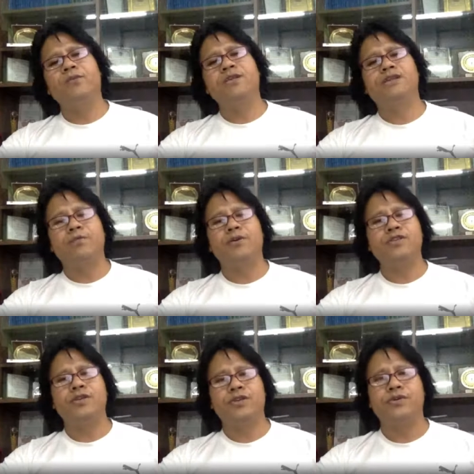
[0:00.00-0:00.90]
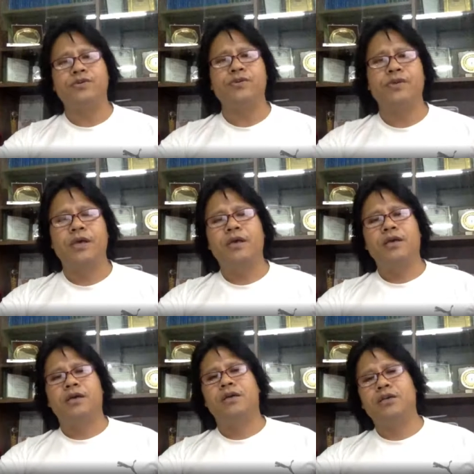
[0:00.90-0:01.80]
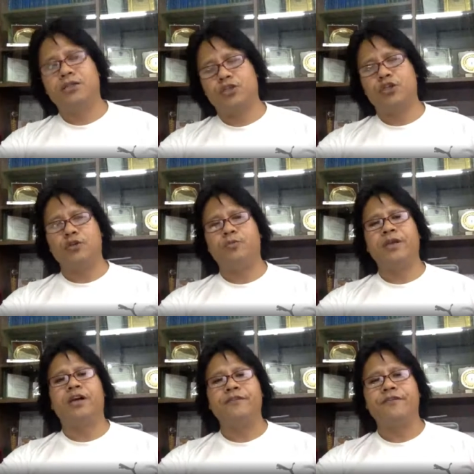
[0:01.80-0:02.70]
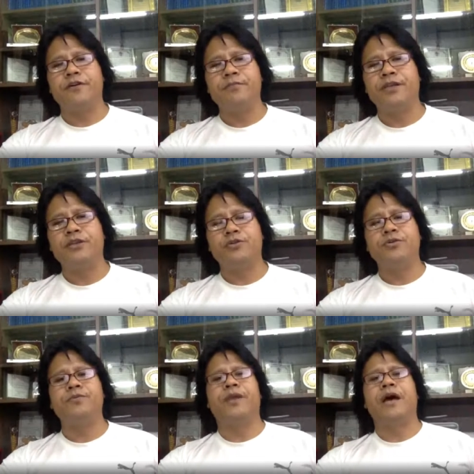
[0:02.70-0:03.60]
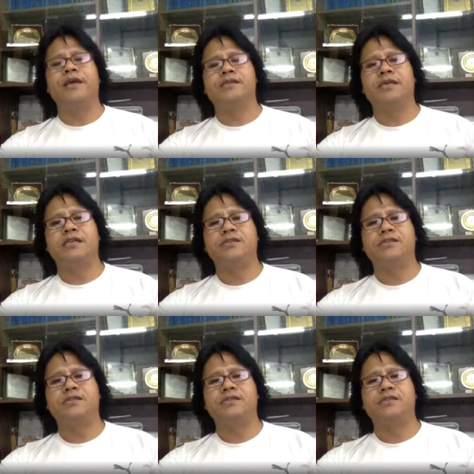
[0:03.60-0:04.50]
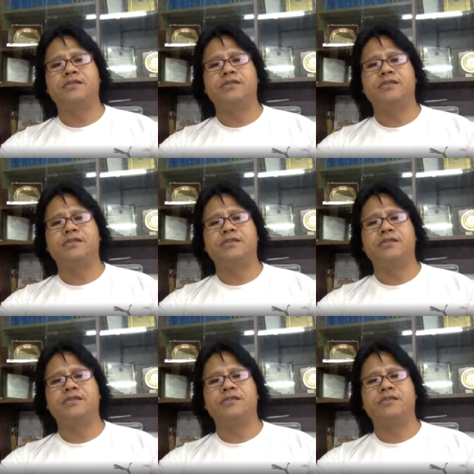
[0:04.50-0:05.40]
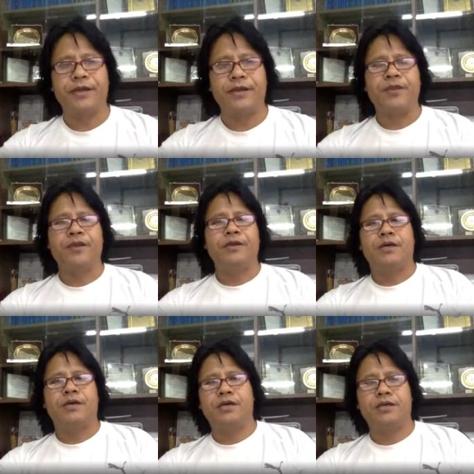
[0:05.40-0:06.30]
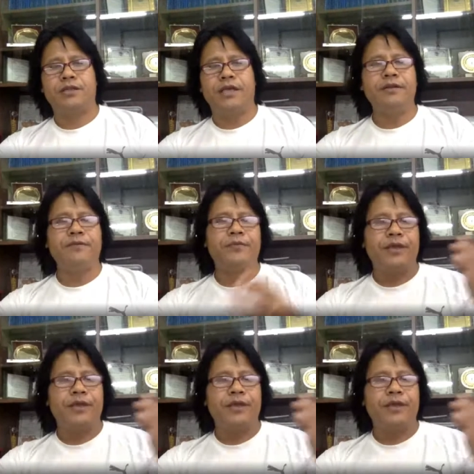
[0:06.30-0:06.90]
we're supposed to use should be conforming to IRC SP 46. Okay, then